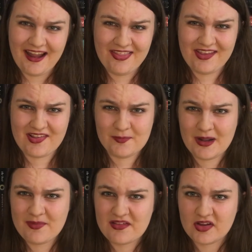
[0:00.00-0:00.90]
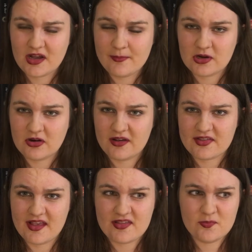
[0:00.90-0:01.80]
and they sometimes even come
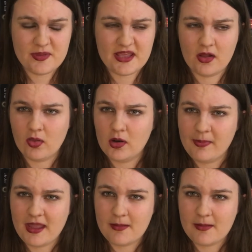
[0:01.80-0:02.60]
across as being a little bit